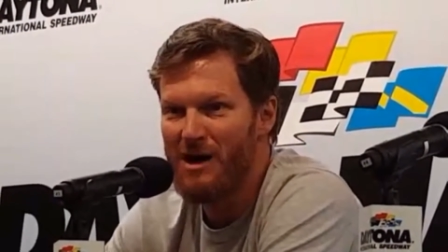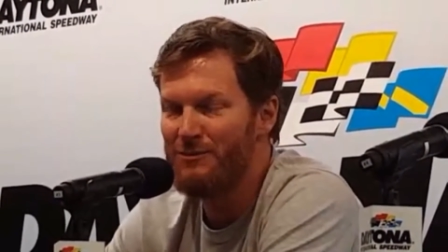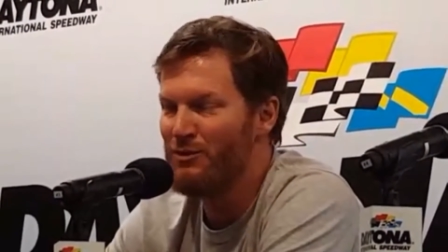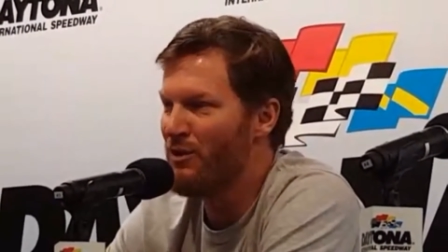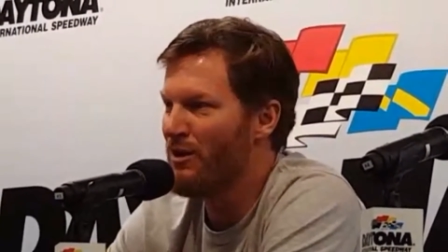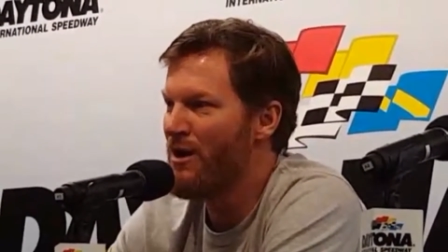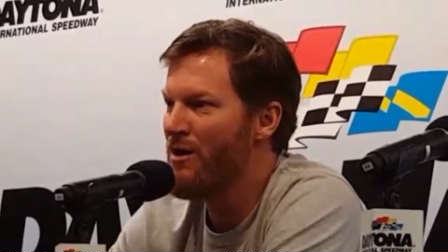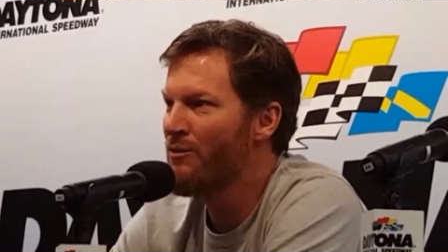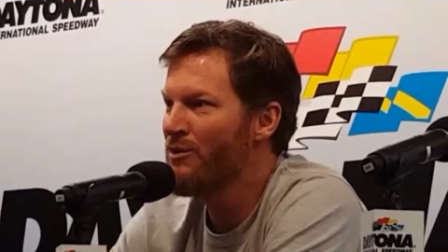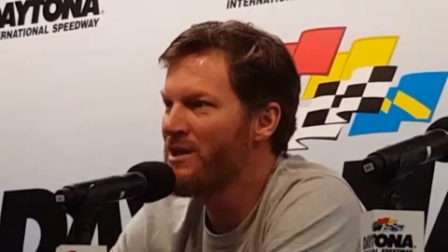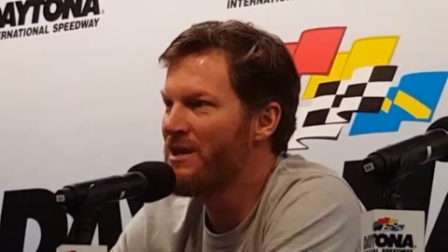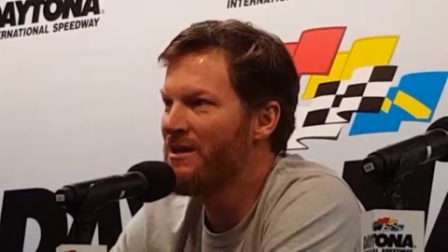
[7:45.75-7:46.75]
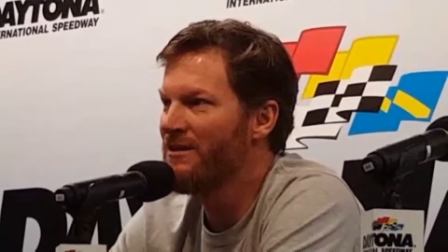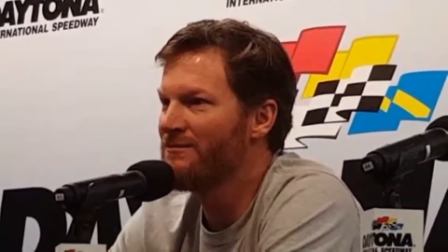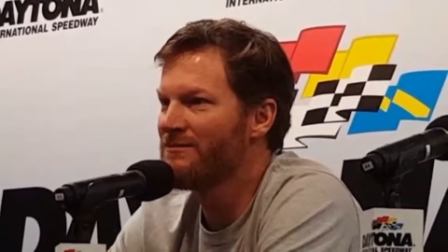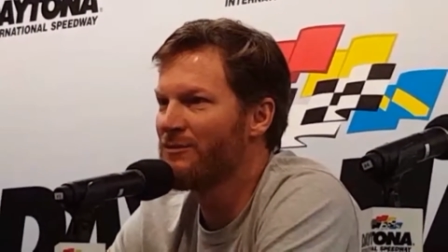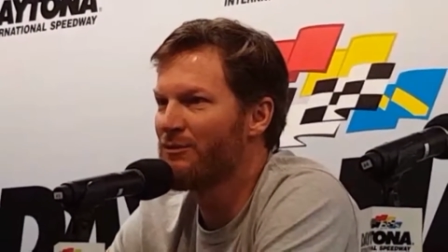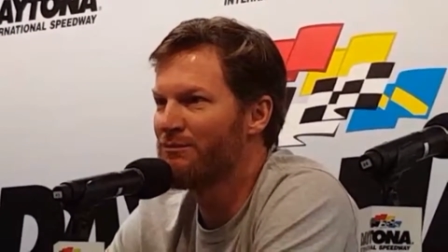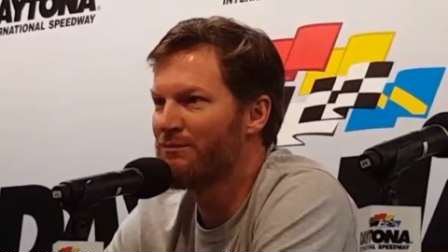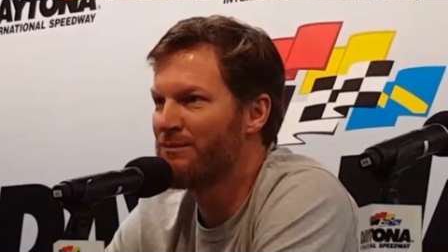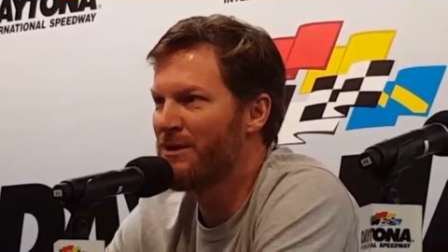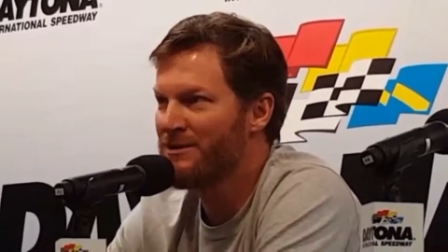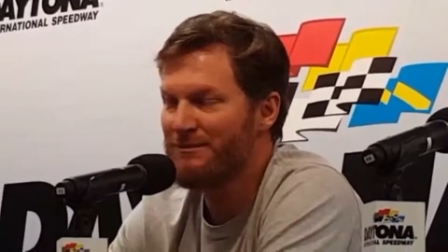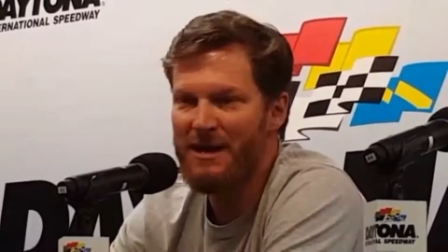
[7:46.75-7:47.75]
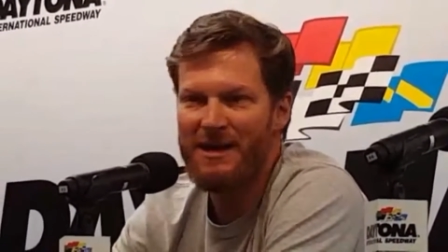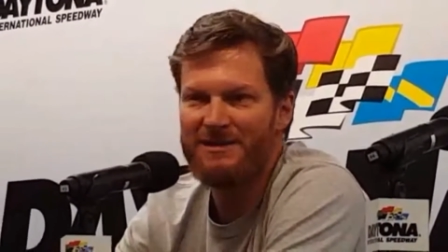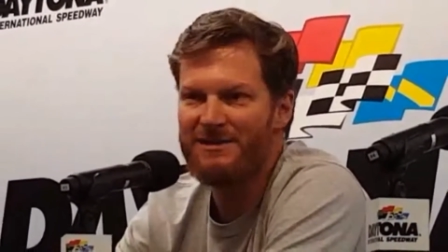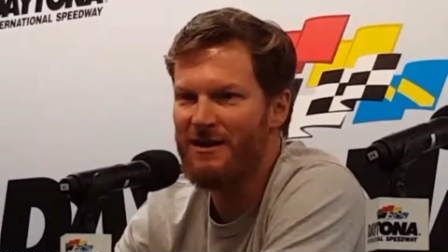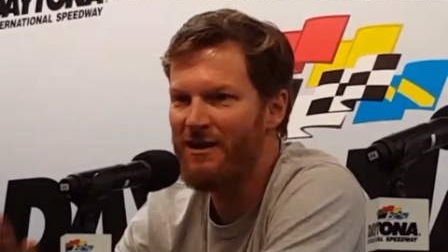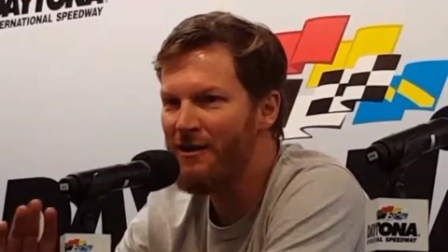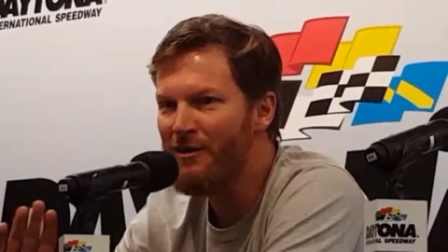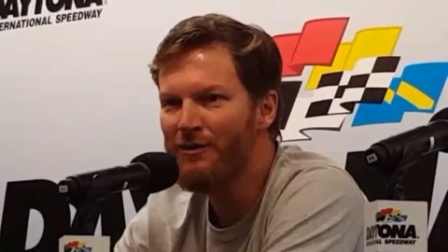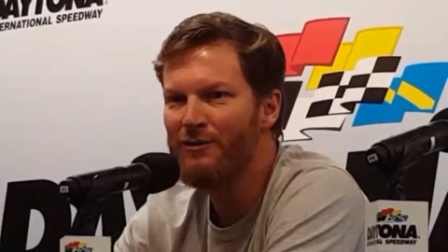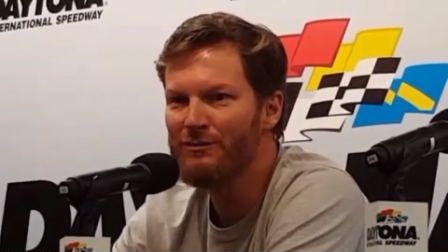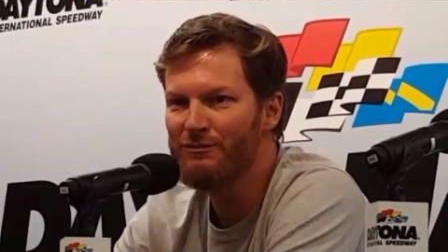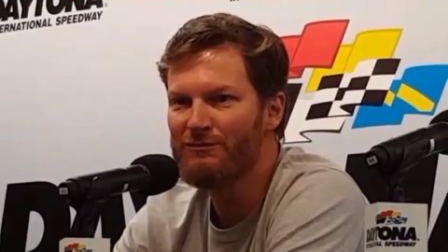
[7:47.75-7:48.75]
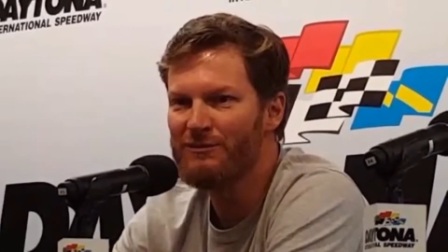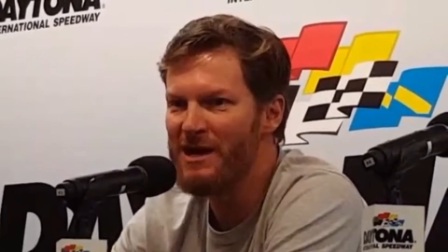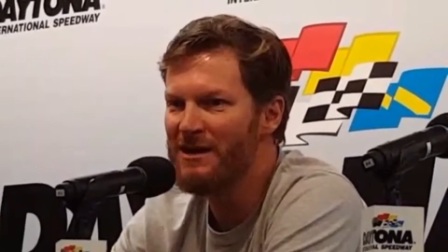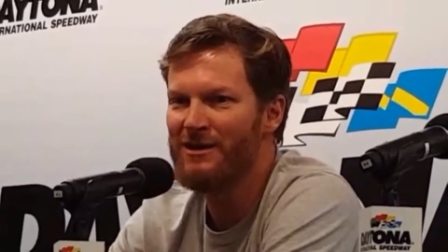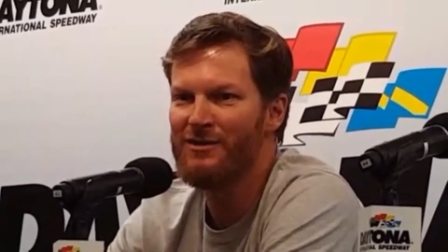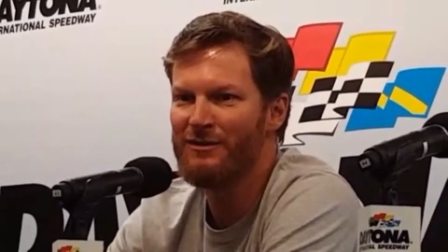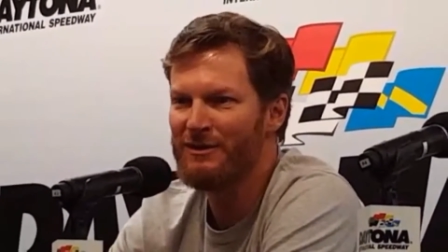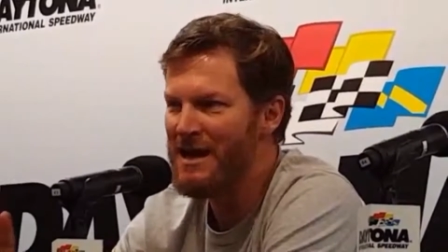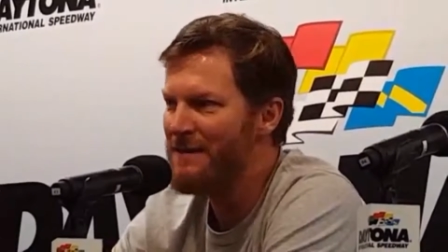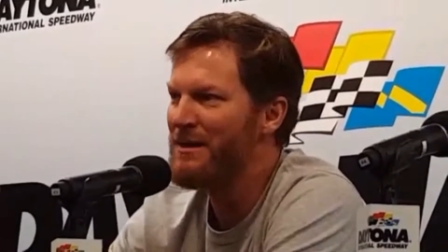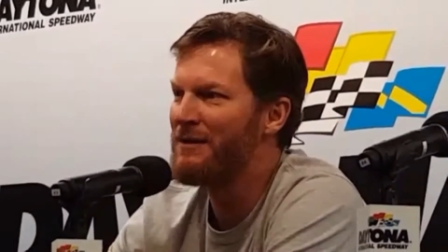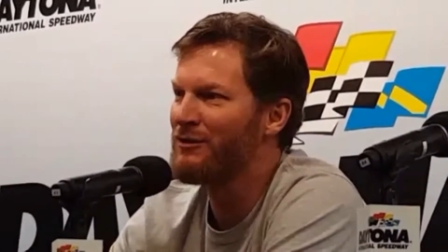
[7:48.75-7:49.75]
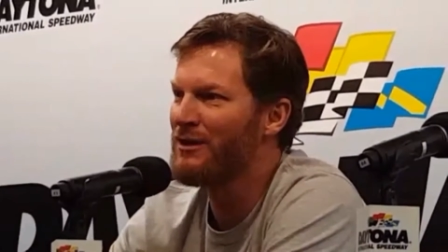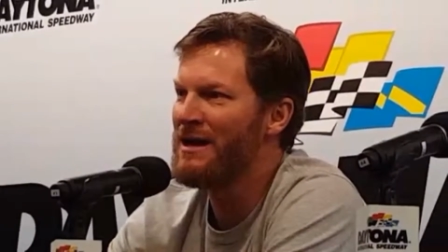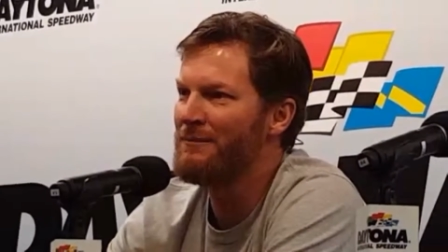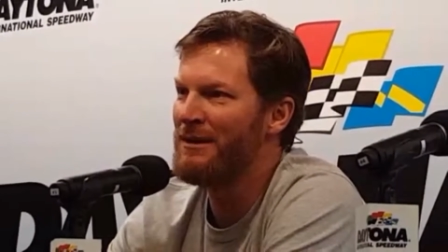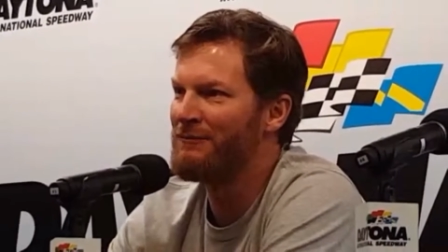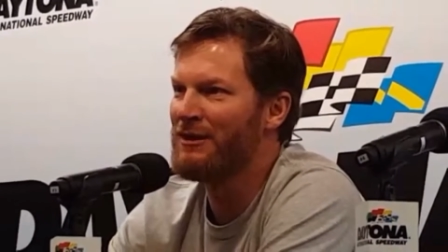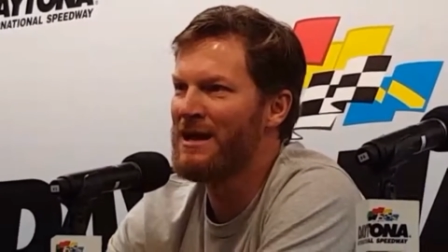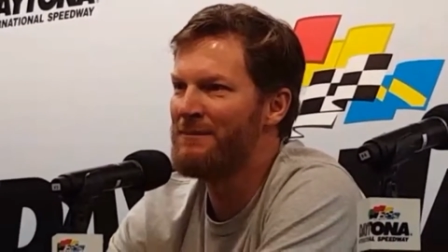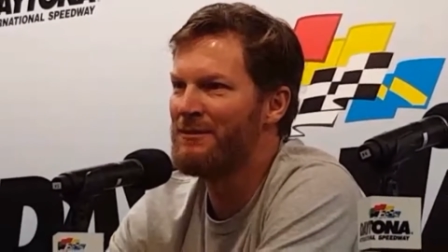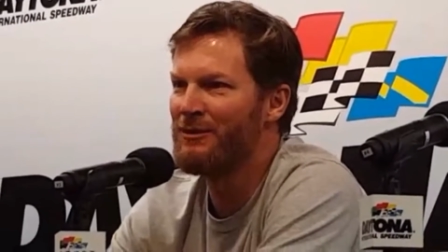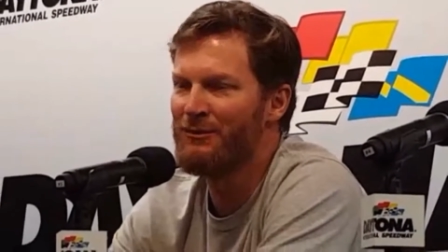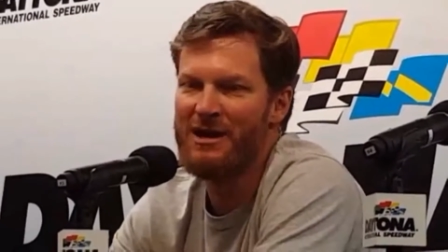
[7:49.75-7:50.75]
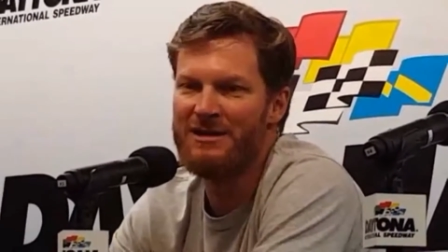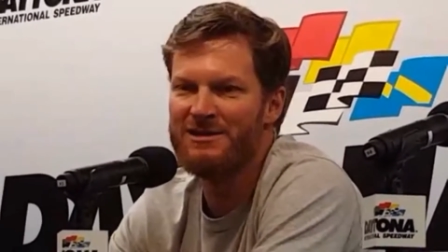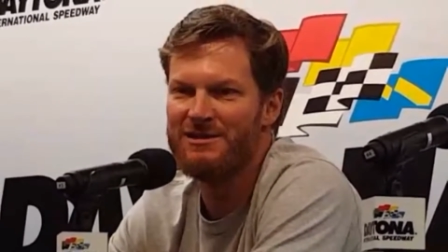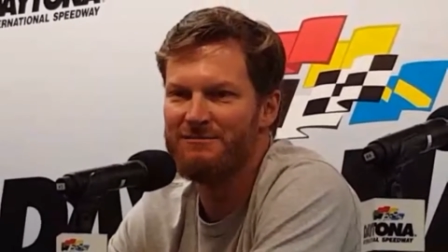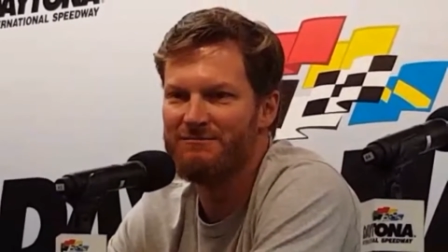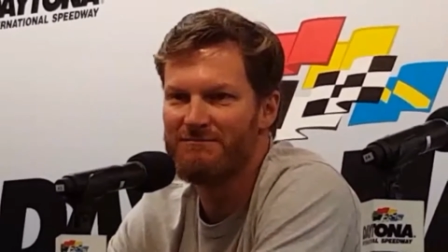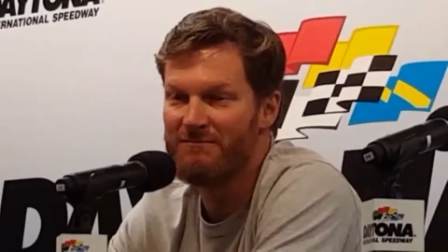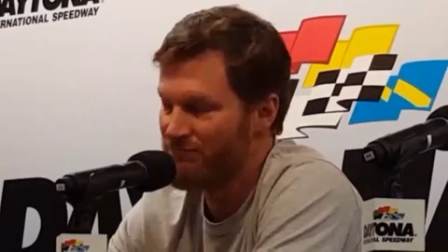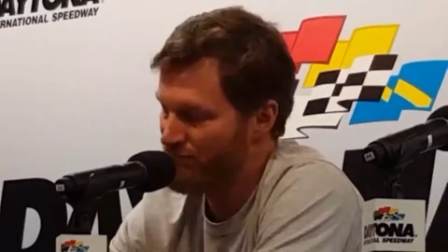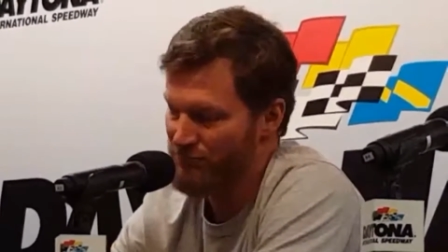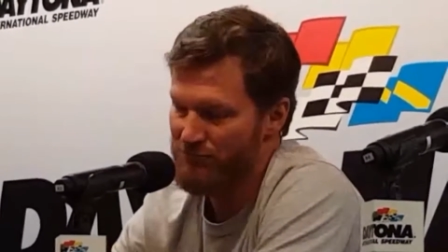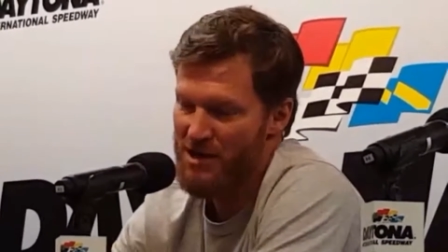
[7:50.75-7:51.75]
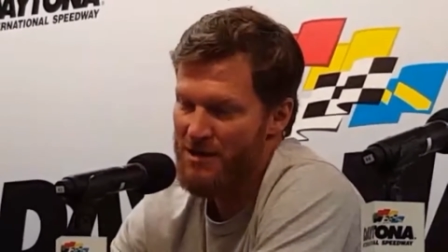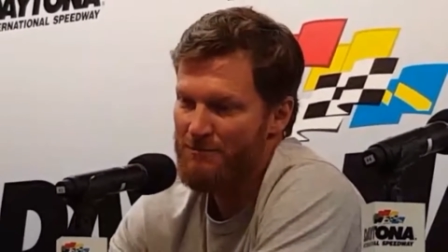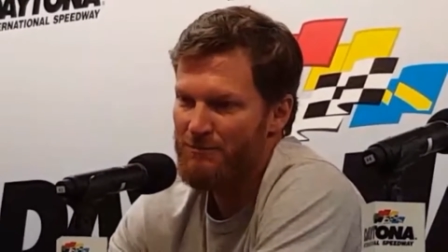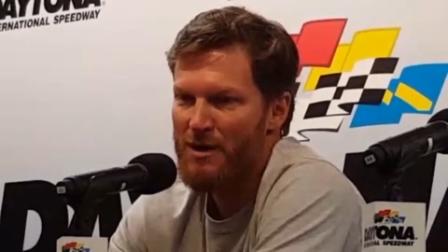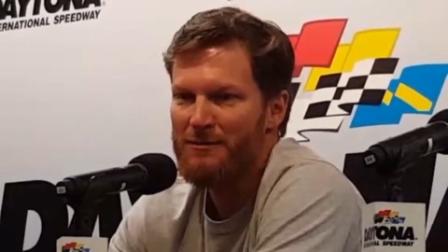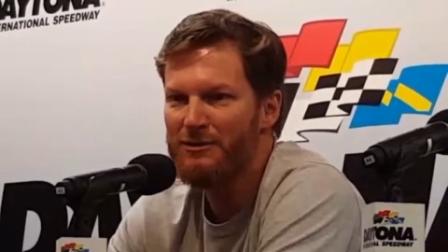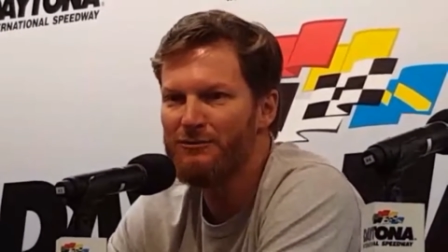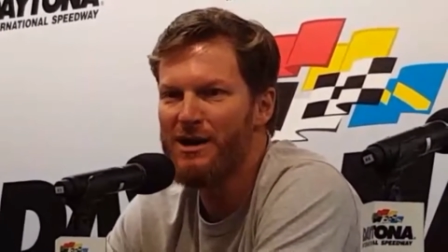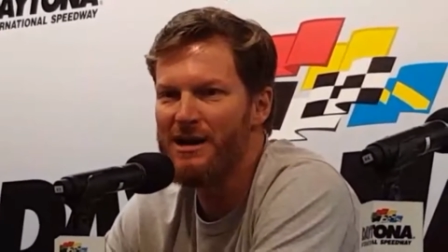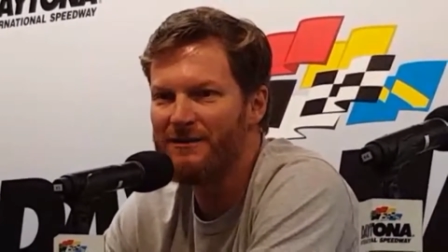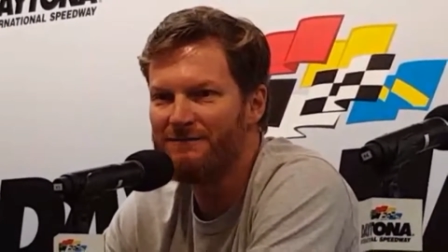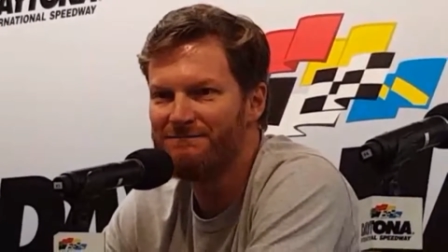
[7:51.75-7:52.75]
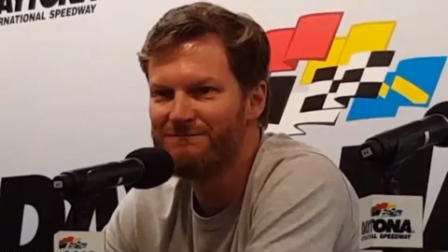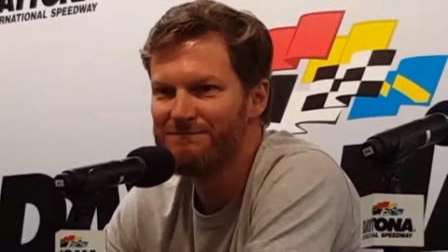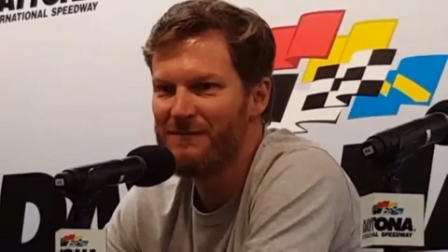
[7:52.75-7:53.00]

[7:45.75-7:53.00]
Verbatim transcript: I'm going to work all weekend bust my ass all day long, lap after lap after lap in the race, and I'm probably gonna wreck.